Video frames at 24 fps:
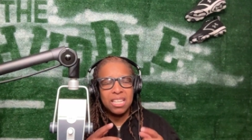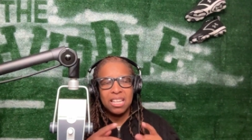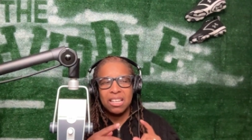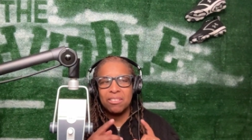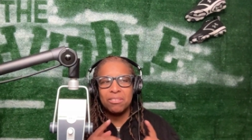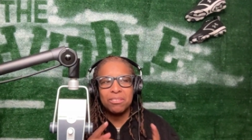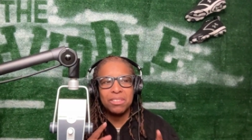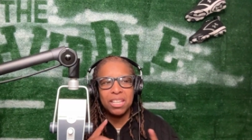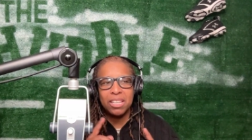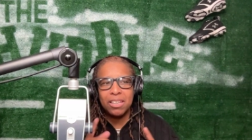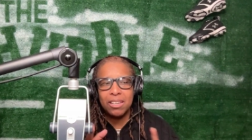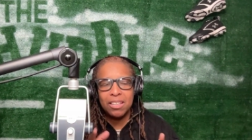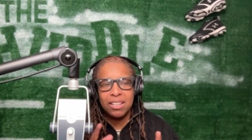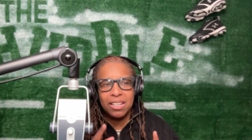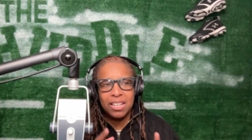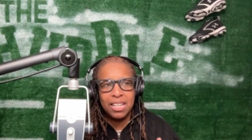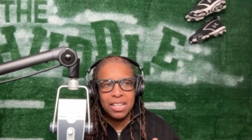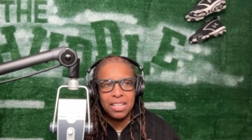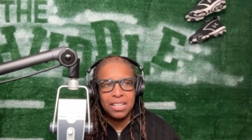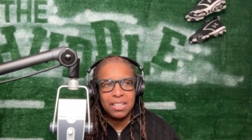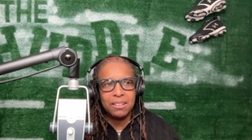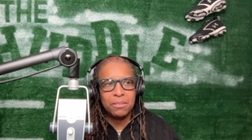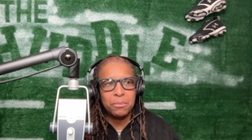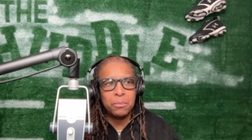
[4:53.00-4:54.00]
think you
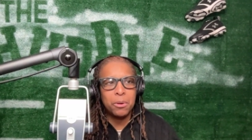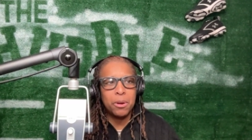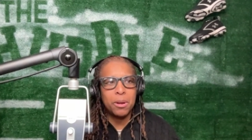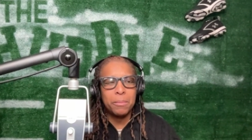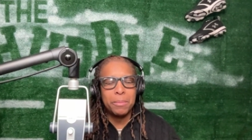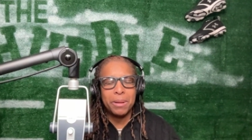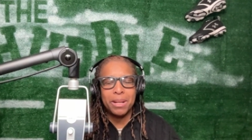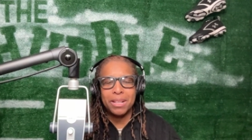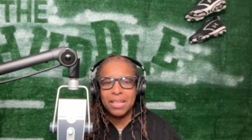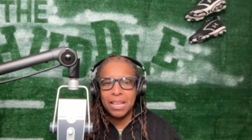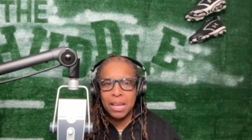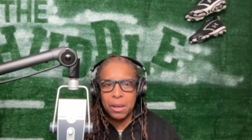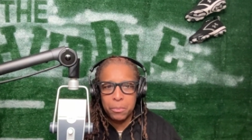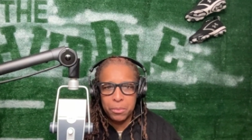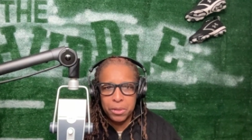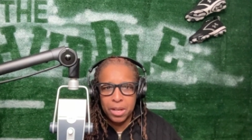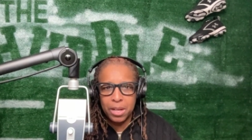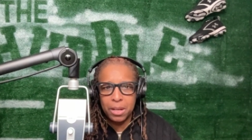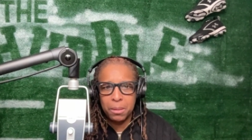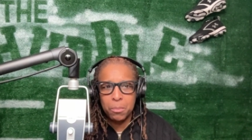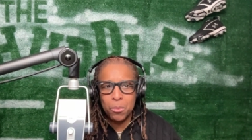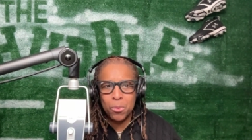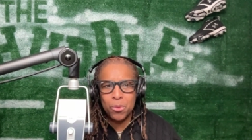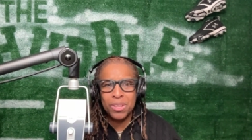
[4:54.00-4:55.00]
need to worry about that one
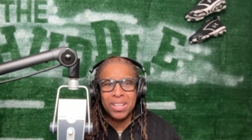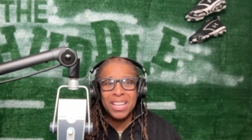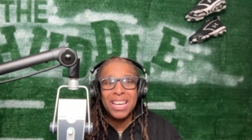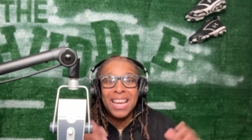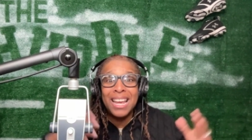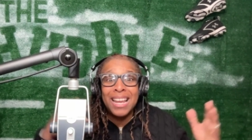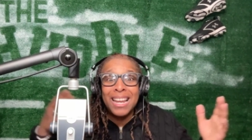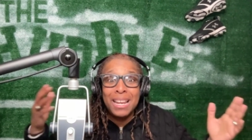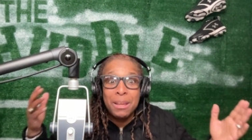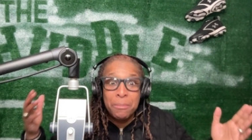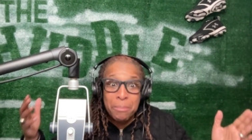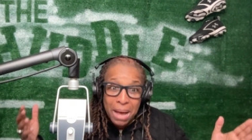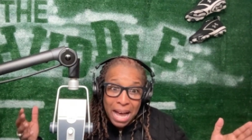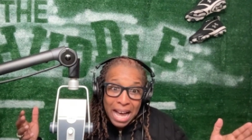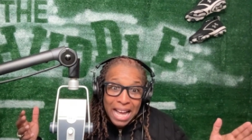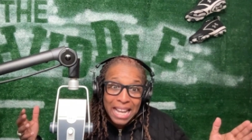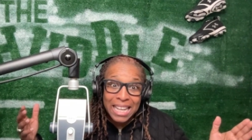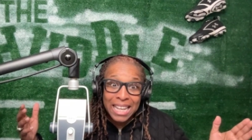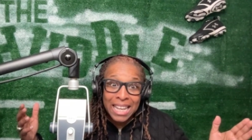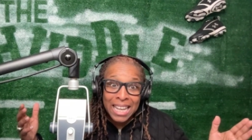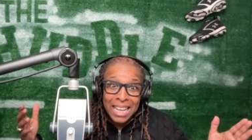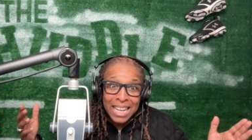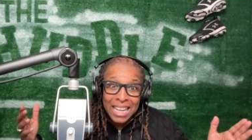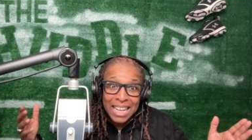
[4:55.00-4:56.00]
anymore.
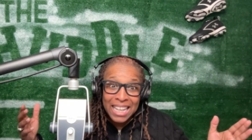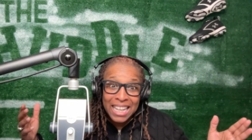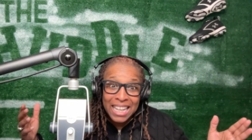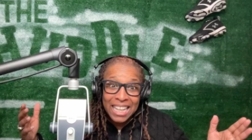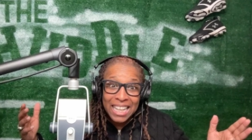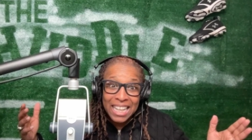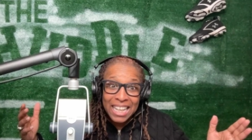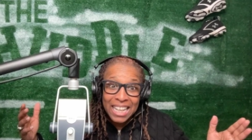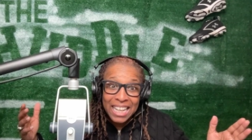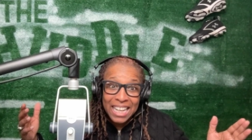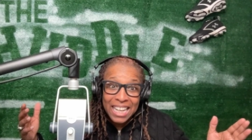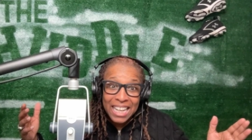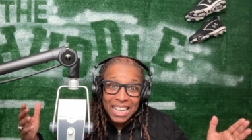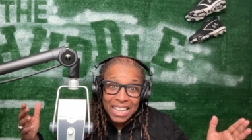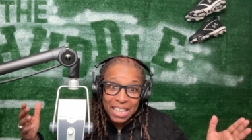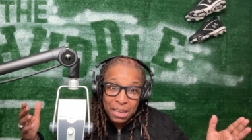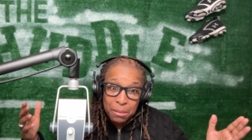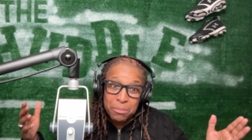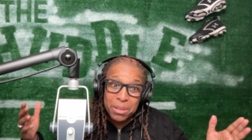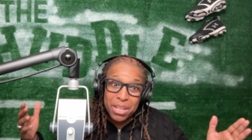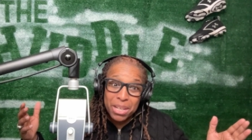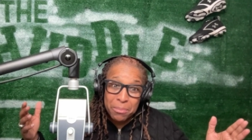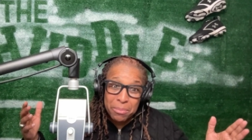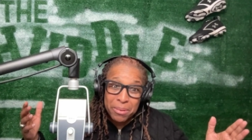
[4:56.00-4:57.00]
Anybody can
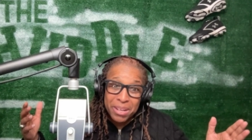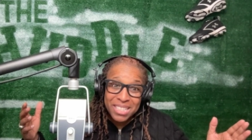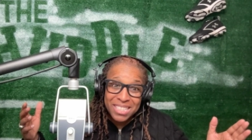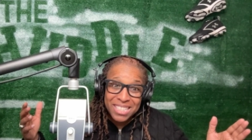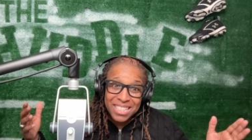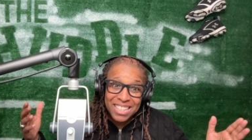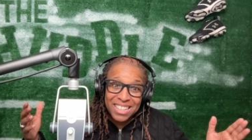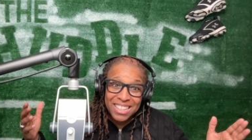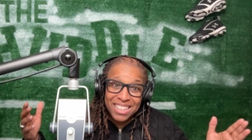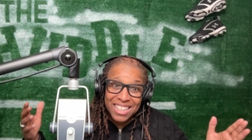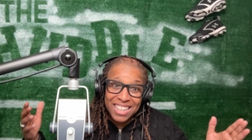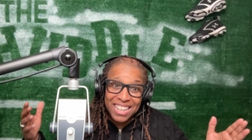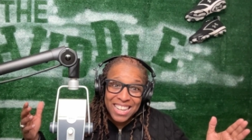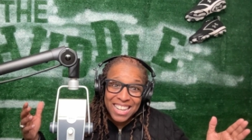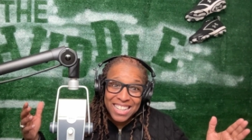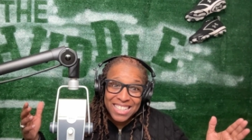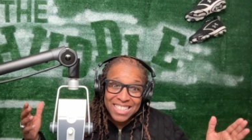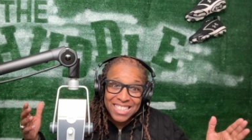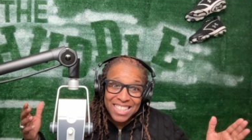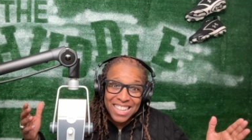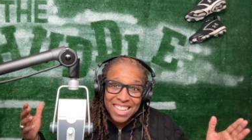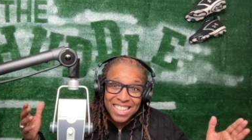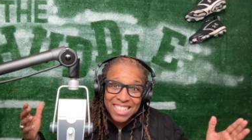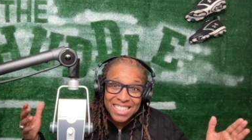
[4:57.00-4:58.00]
be the president of the United
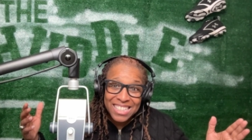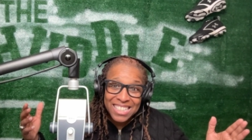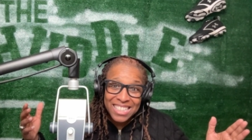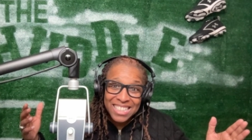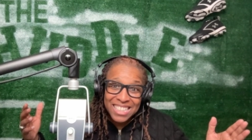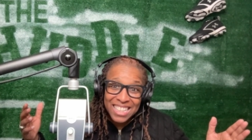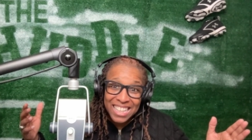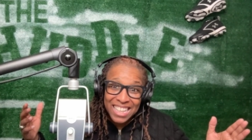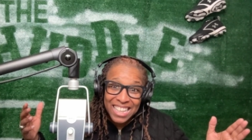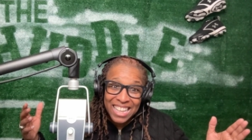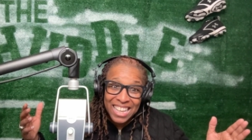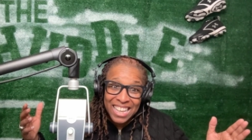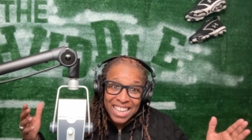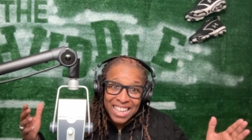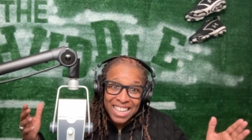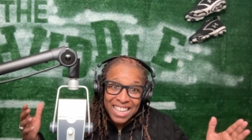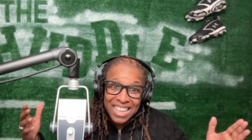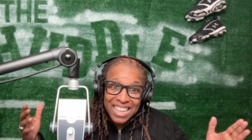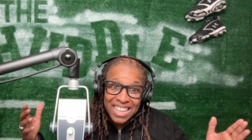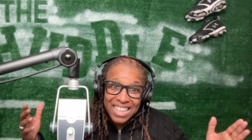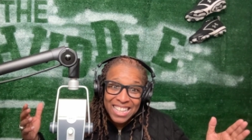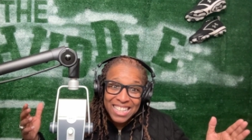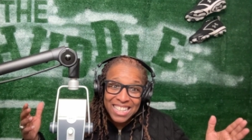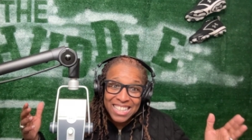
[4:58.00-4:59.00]
States. Okay.
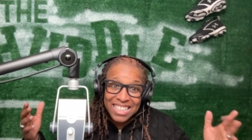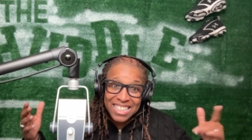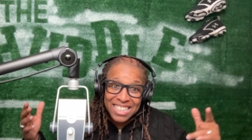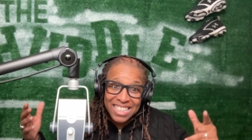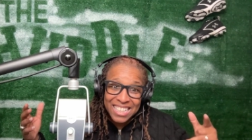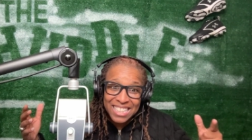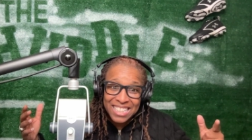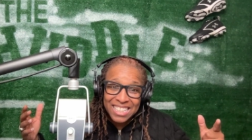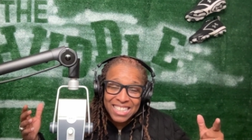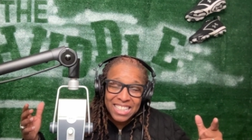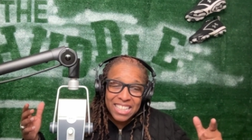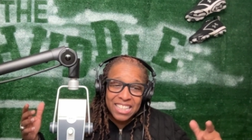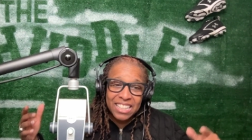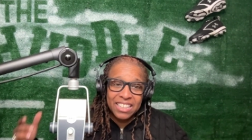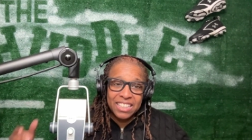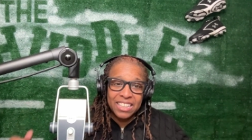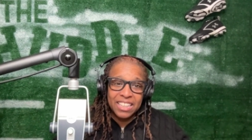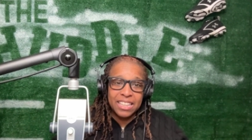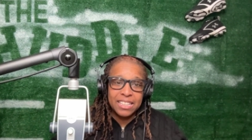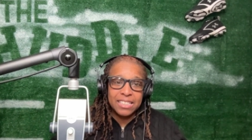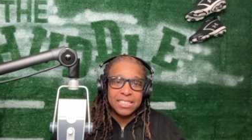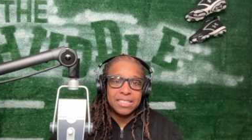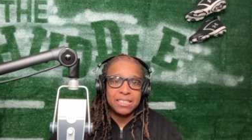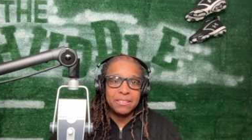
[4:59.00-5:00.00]

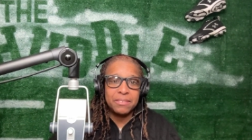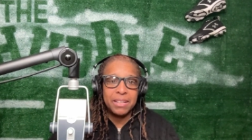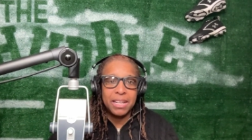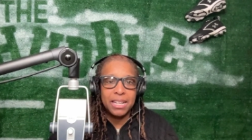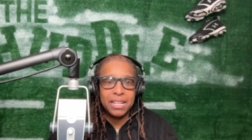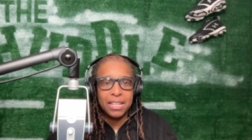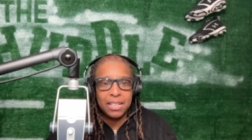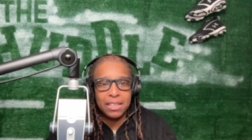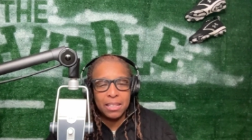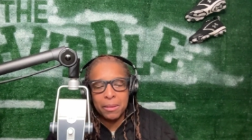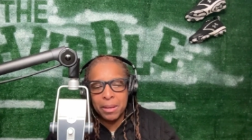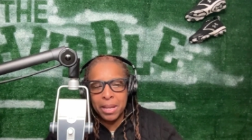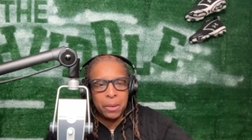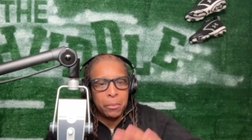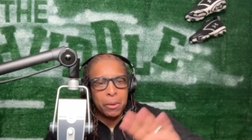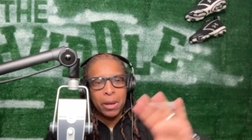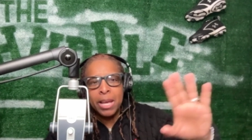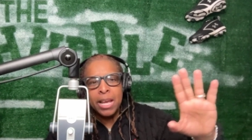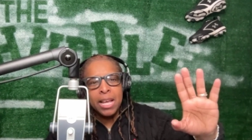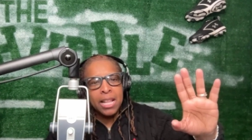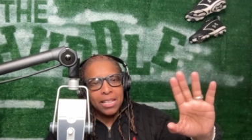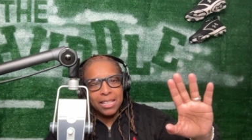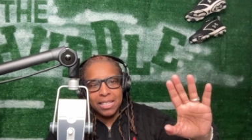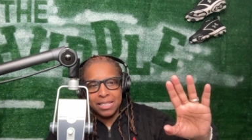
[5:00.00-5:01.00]
Okay, see what I did there. Anyway,
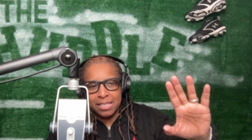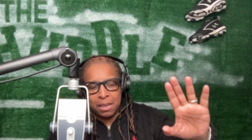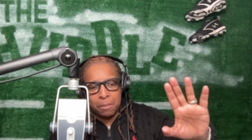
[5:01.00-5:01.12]
let's get